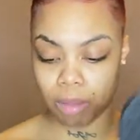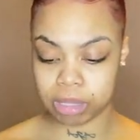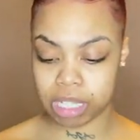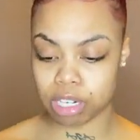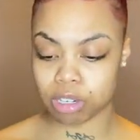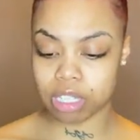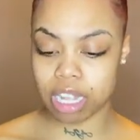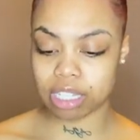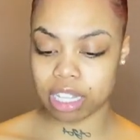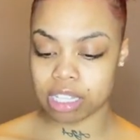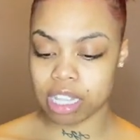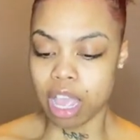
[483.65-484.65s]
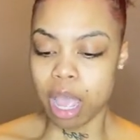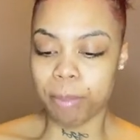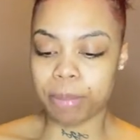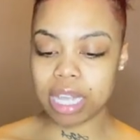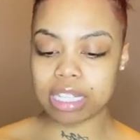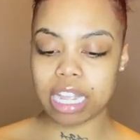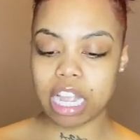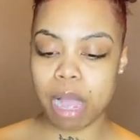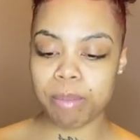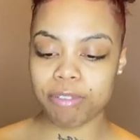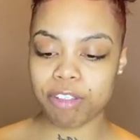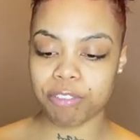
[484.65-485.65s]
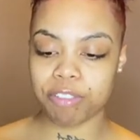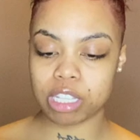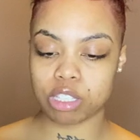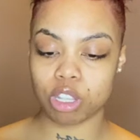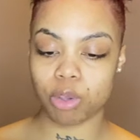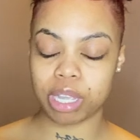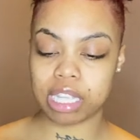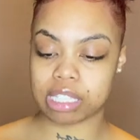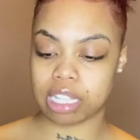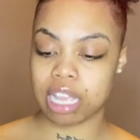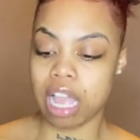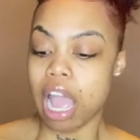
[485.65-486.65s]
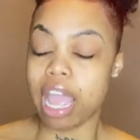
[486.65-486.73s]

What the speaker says: sandals like this because they come off your feet so easy.